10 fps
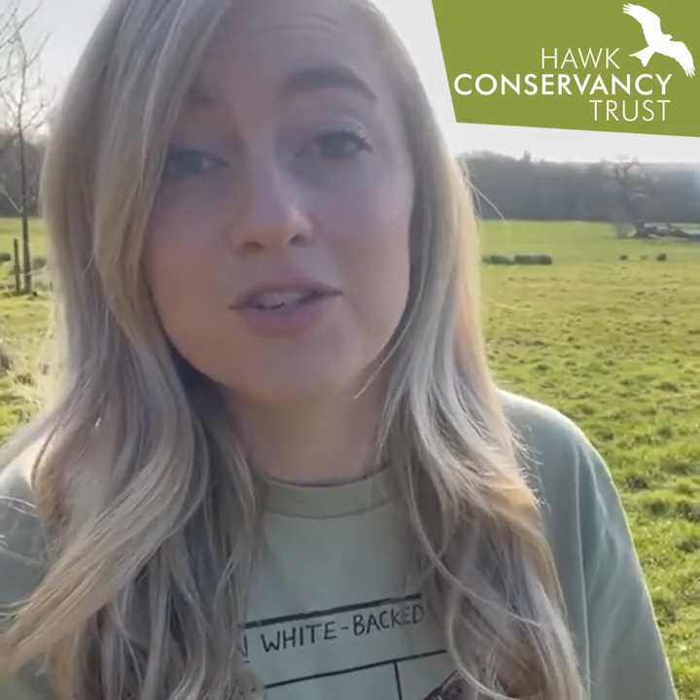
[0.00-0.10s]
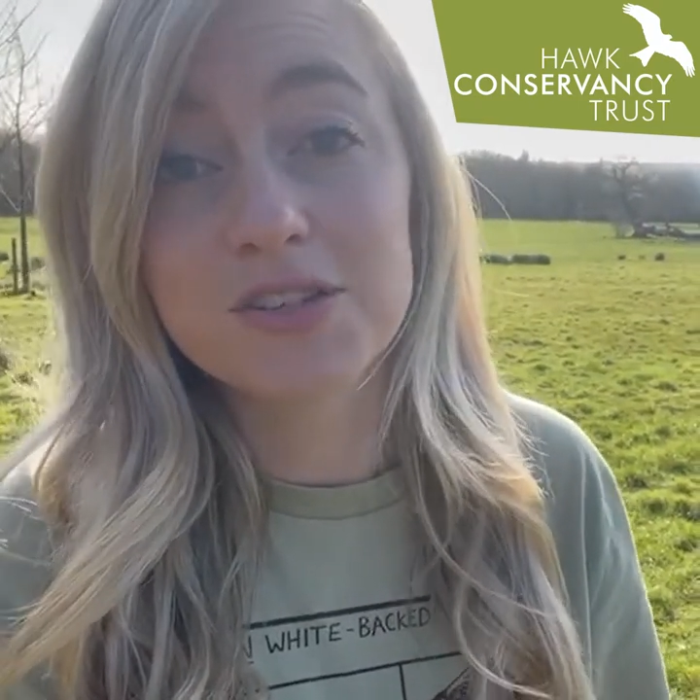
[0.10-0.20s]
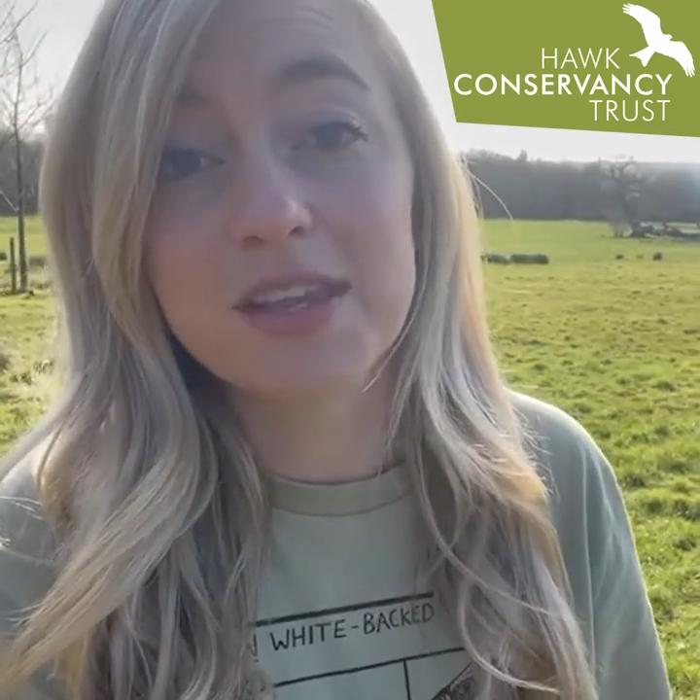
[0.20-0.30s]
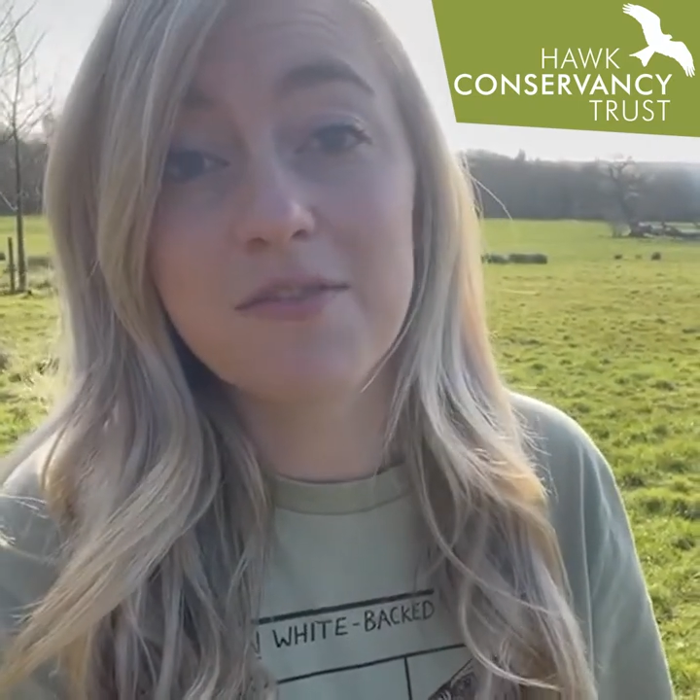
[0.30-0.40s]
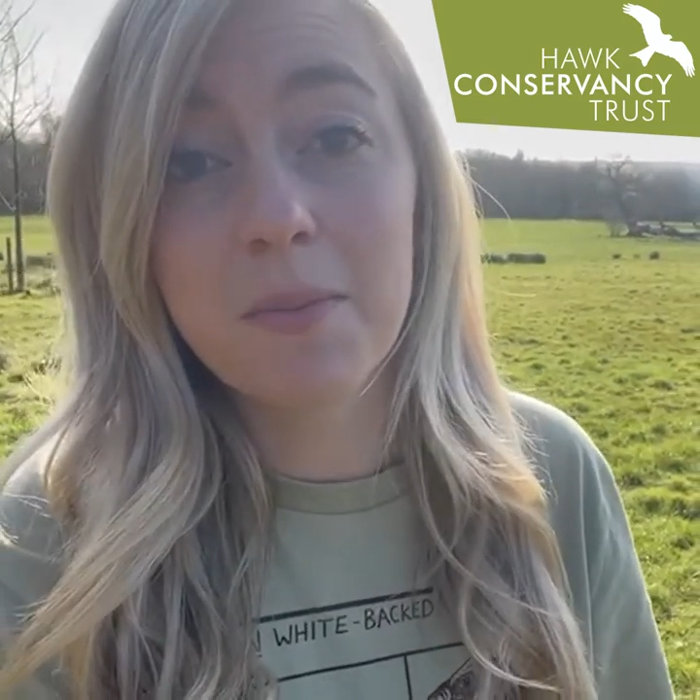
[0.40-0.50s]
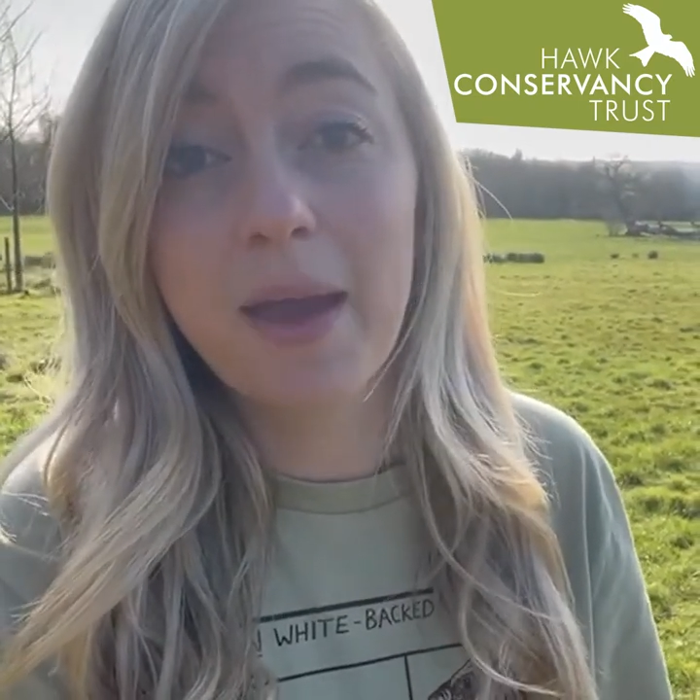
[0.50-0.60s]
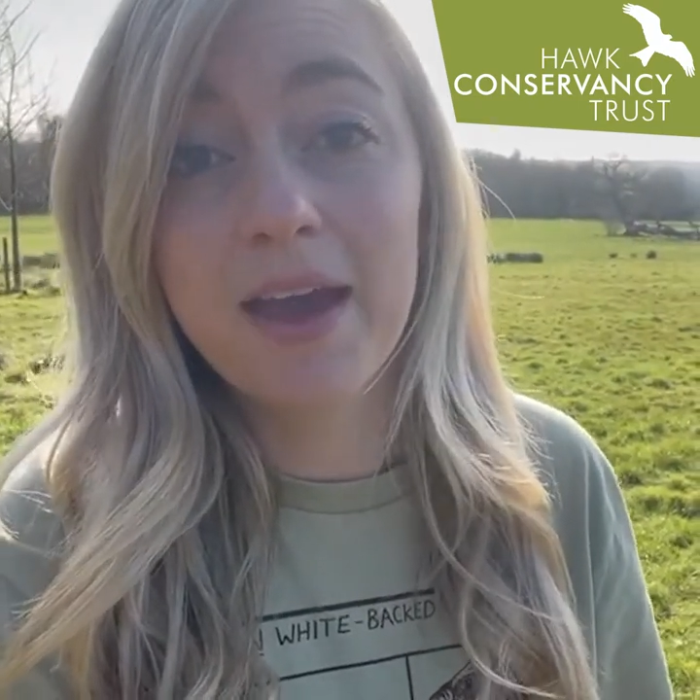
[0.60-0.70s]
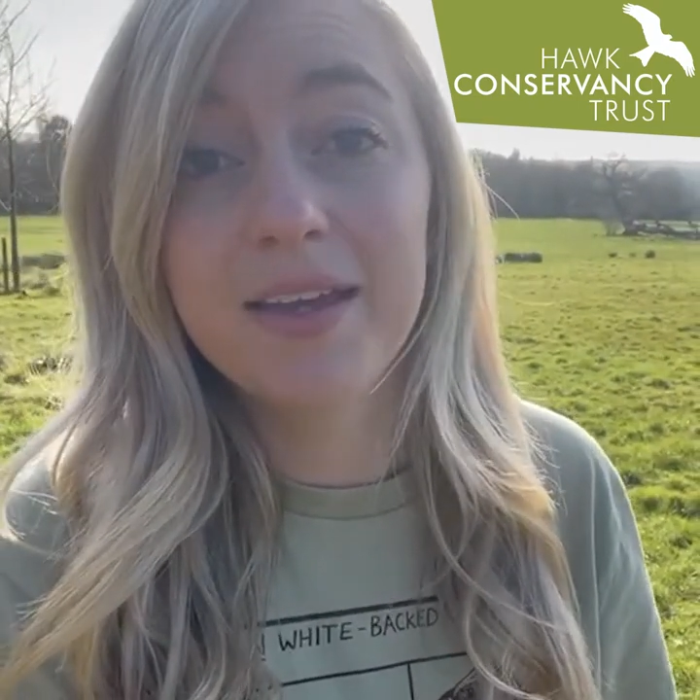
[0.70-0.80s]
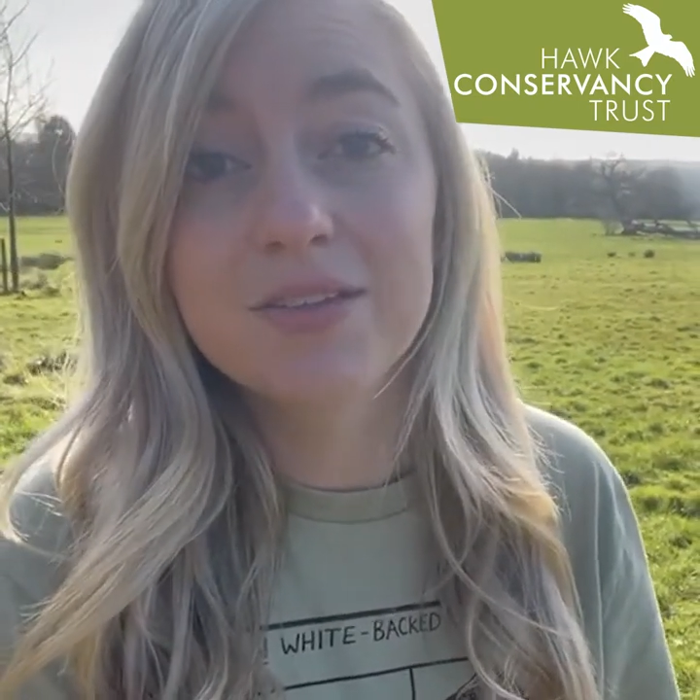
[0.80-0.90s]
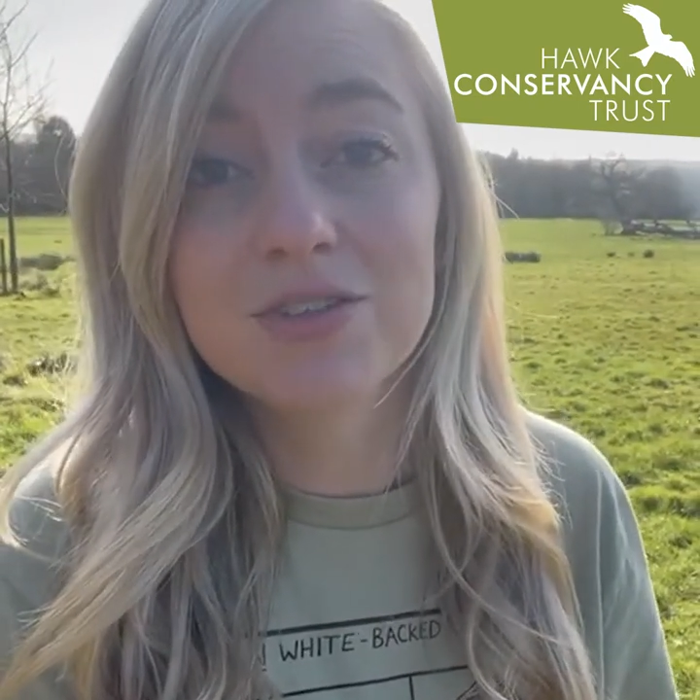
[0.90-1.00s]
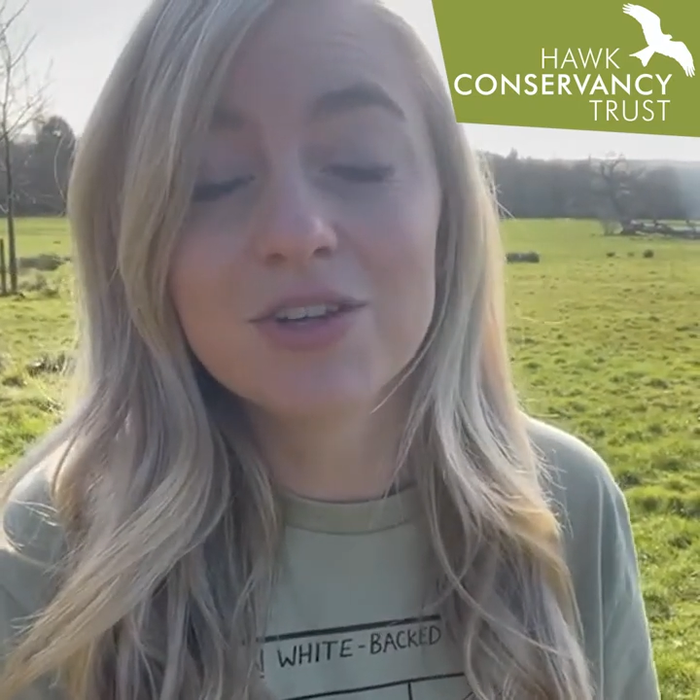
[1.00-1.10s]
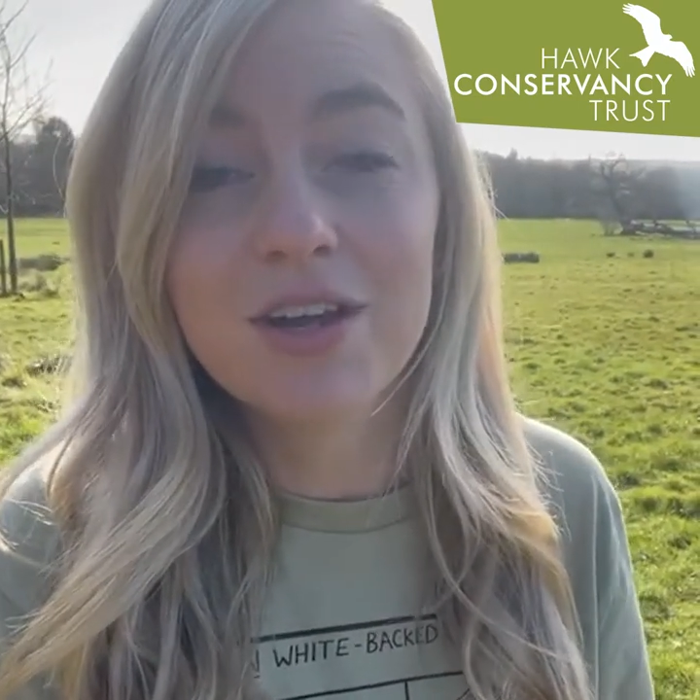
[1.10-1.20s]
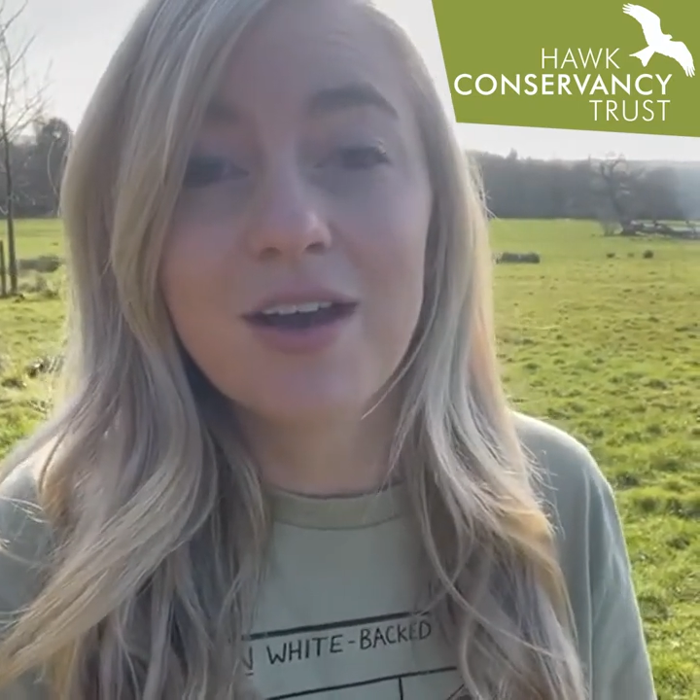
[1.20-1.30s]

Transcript: Just Giving page.